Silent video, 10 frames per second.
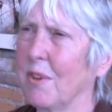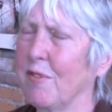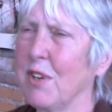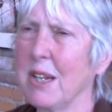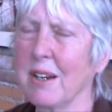
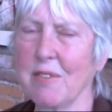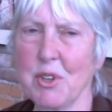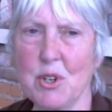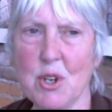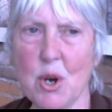feeling of
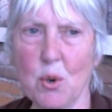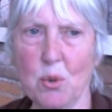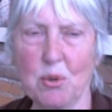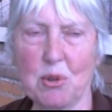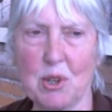the
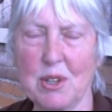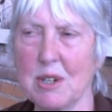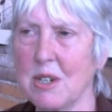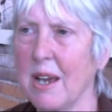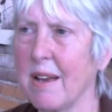notes and the
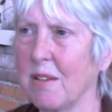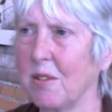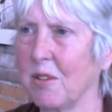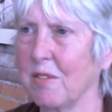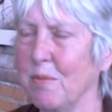
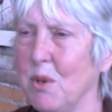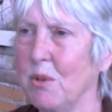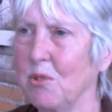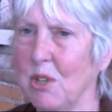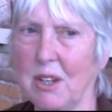dance of
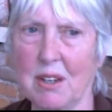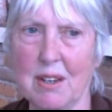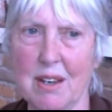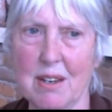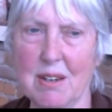music
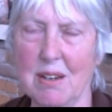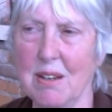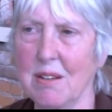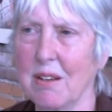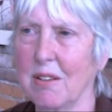and
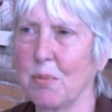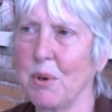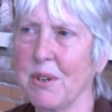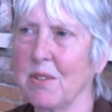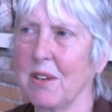the
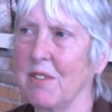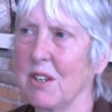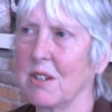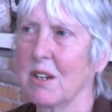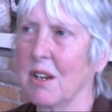experience of
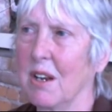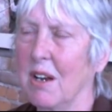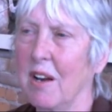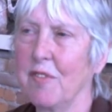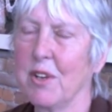it,
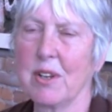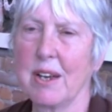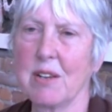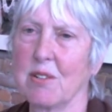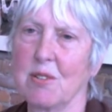I feel
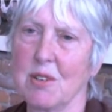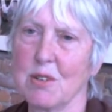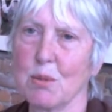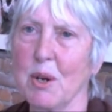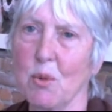enters
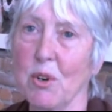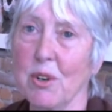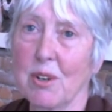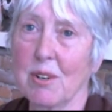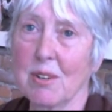into my
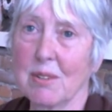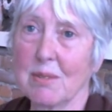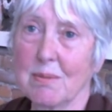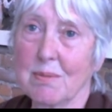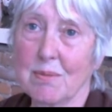work.
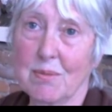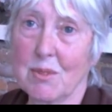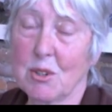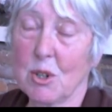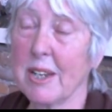
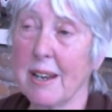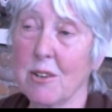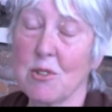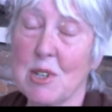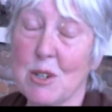It certainly
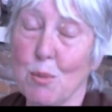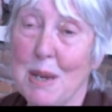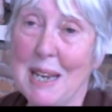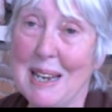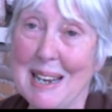enters into
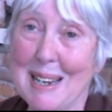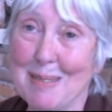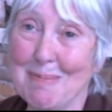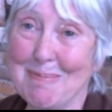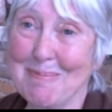me.
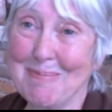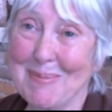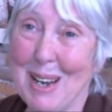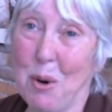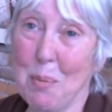
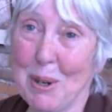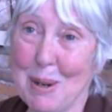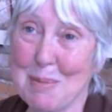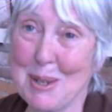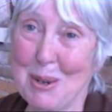I hope it
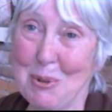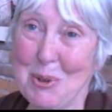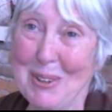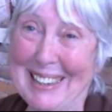comes out.